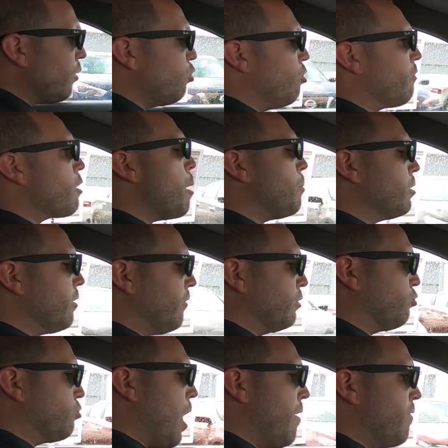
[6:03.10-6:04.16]
You have a couple
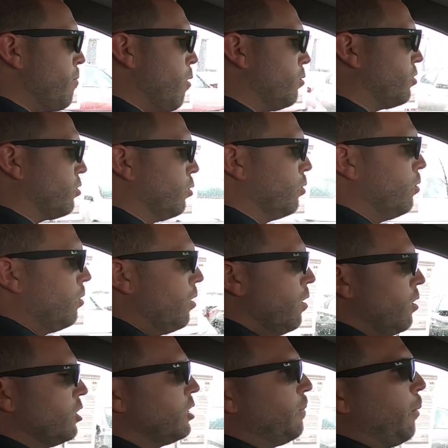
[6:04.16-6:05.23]
different driving modes too.
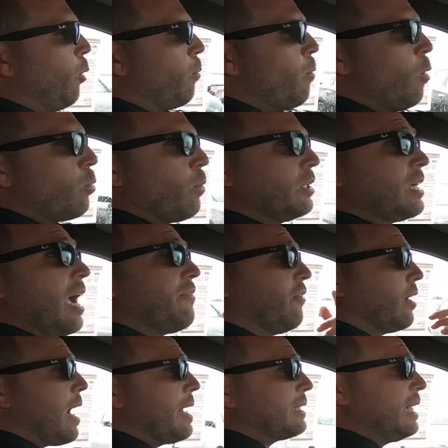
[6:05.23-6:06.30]
Sport mode, which I
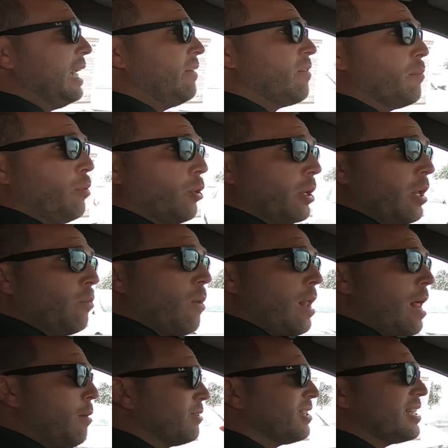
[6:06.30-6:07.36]
forgot to even put in
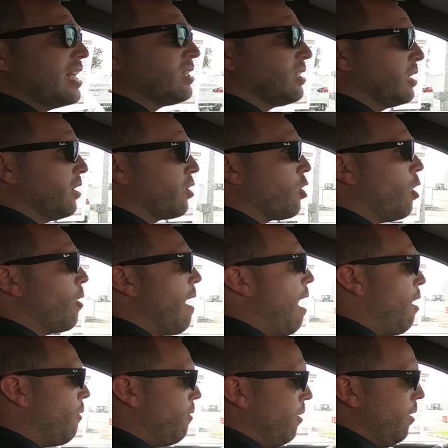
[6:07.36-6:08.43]
while I was testing the car
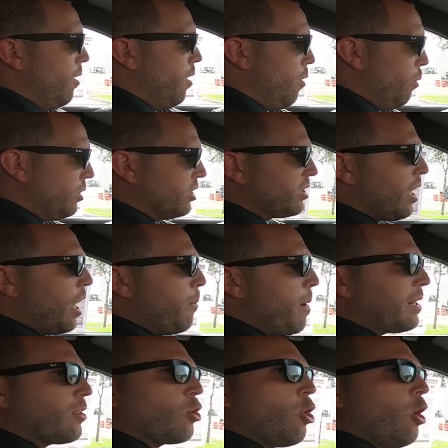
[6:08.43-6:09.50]
out, which is gonna
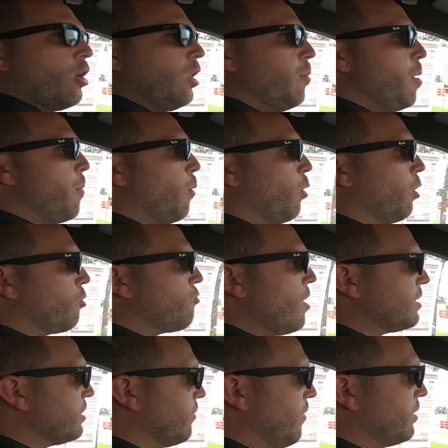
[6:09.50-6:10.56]
make the car a little bit more
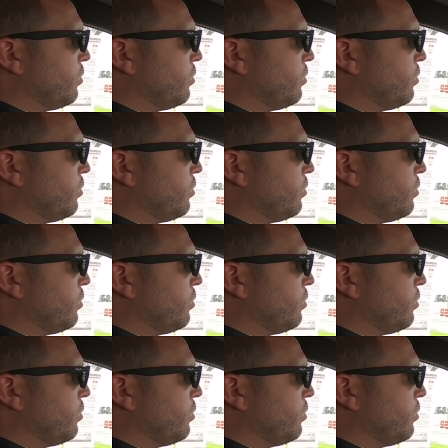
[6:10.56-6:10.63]
aggressive